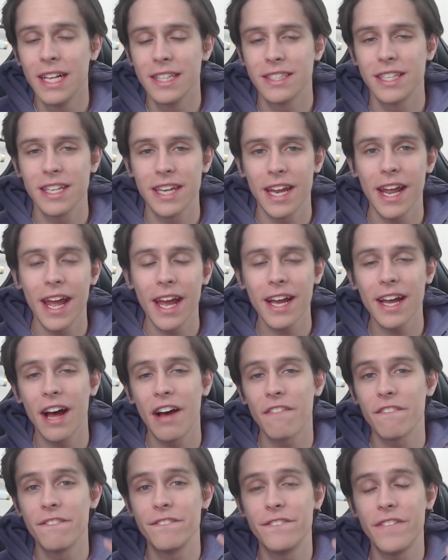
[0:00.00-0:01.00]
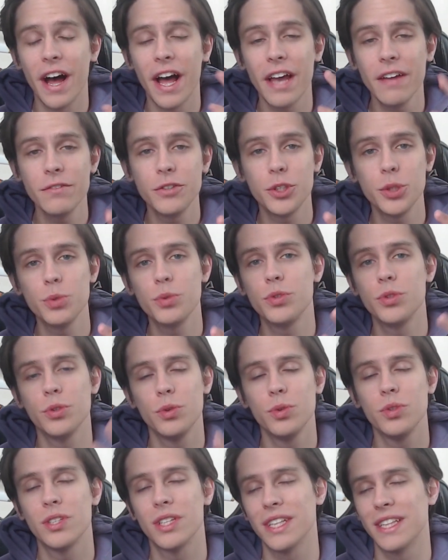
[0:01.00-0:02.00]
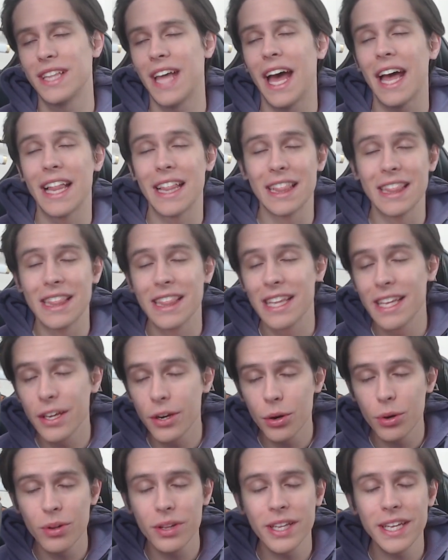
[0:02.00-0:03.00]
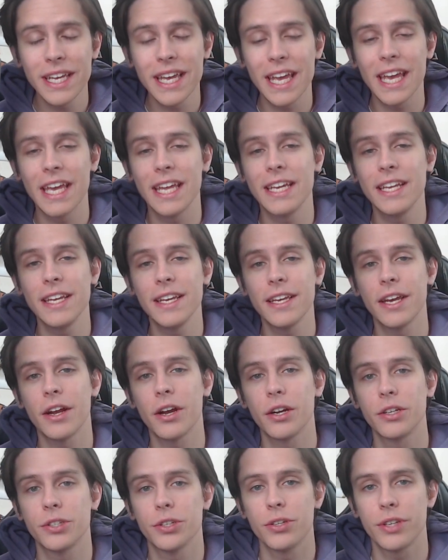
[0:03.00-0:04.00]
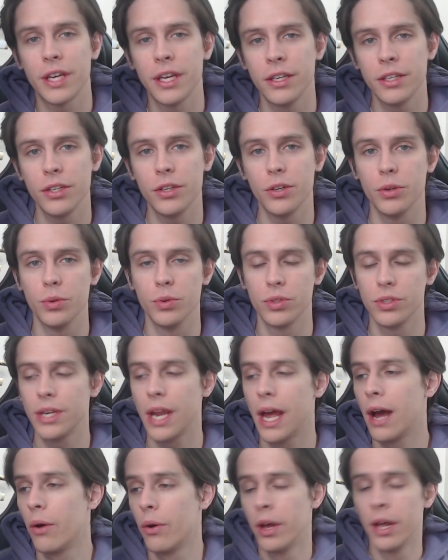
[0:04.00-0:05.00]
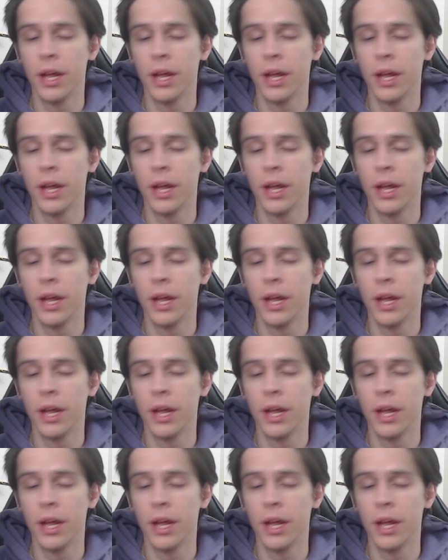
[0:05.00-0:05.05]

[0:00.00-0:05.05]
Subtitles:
Today I got 5 jutsus that literally any character can use. Now,